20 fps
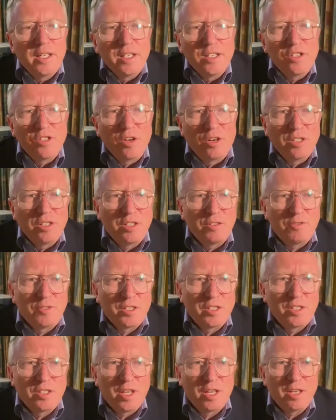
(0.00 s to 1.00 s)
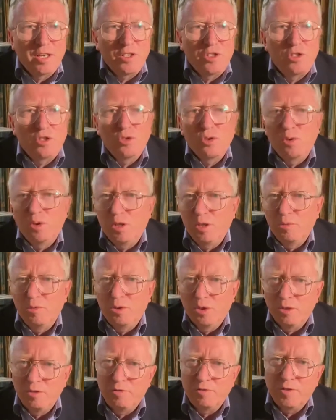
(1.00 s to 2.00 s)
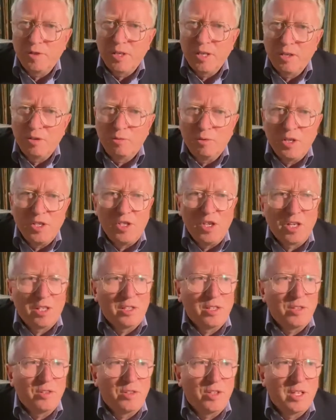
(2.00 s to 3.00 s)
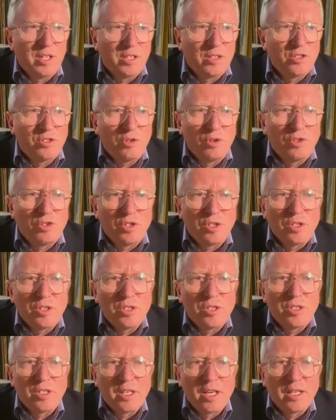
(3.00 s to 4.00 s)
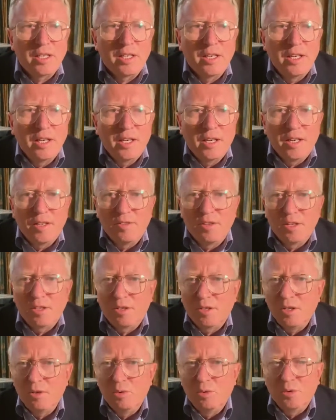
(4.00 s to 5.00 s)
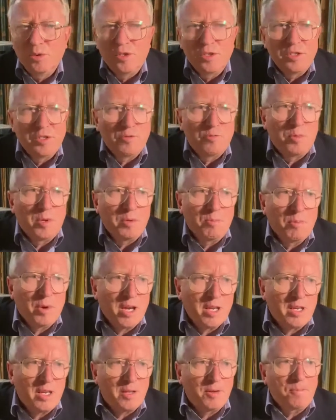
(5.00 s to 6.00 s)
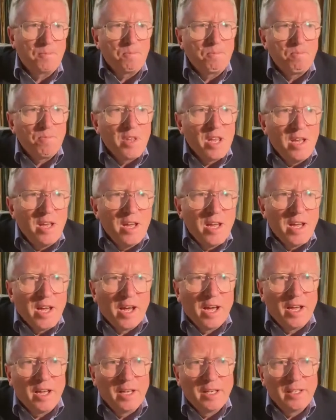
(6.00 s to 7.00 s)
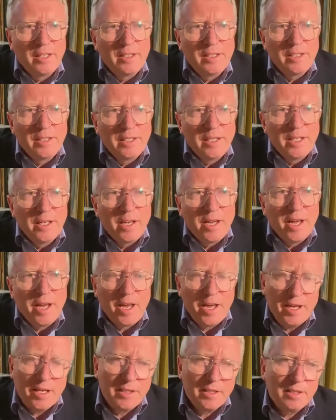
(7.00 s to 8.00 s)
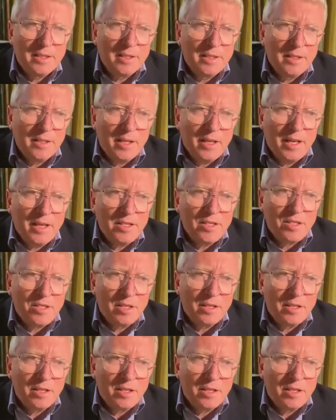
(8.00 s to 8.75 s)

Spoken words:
scientific studies surely would have rejected the assertions that the authors have been making. No, there